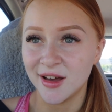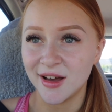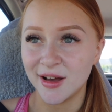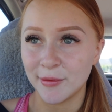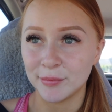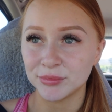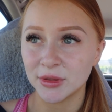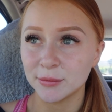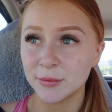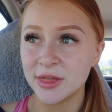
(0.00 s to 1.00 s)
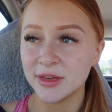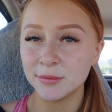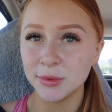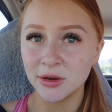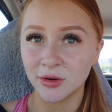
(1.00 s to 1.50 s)
I
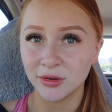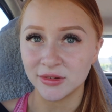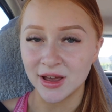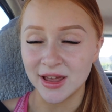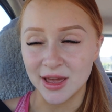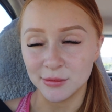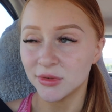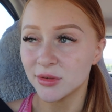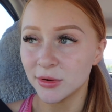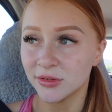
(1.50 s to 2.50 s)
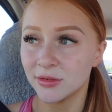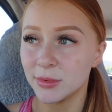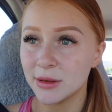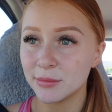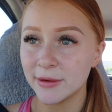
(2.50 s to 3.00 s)
think because I am supposed to
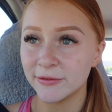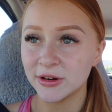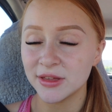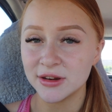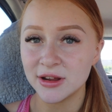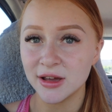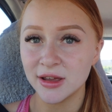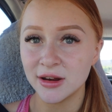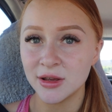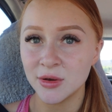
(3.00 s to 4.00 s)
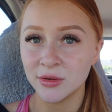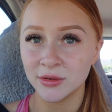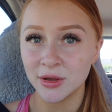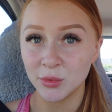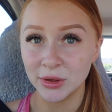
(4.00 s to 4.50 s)
be in prep for another 9
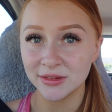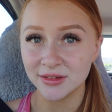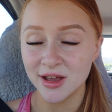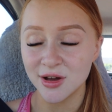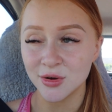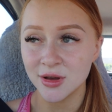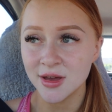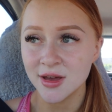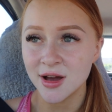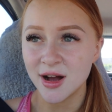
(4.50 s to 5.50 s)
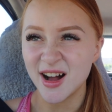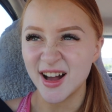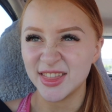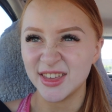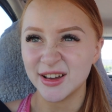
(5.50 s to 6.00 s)
weeks now,
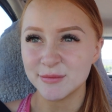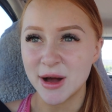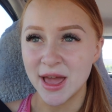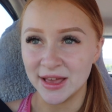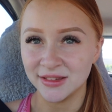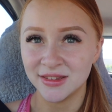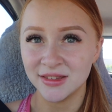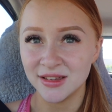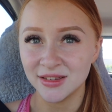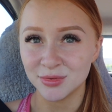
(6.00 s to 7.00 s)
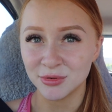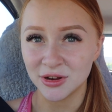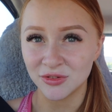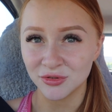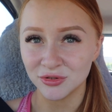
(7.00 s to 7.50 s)
I think my head is
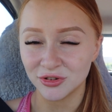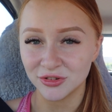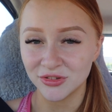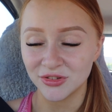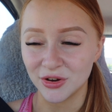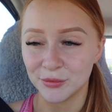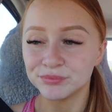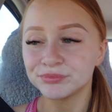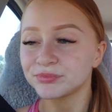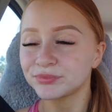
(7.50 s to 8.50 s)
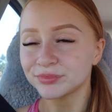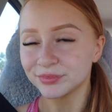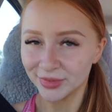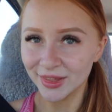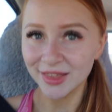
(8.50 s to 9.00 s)
pretty screwed on, so
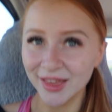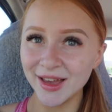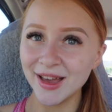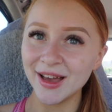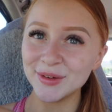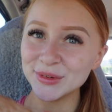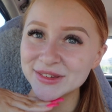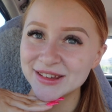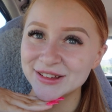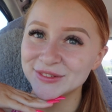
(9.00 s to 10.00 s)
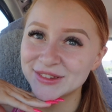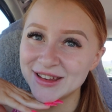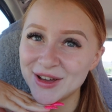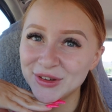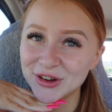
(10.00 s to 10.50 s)
we'll see
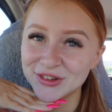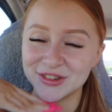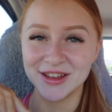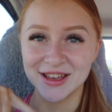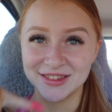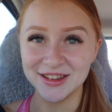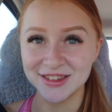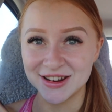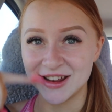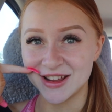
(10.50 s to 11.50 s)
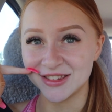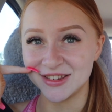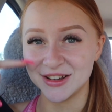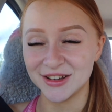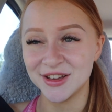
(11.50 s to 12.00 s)
how it goes. So yeah, season A
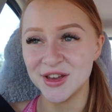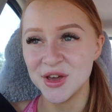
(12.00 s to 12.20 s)
next year.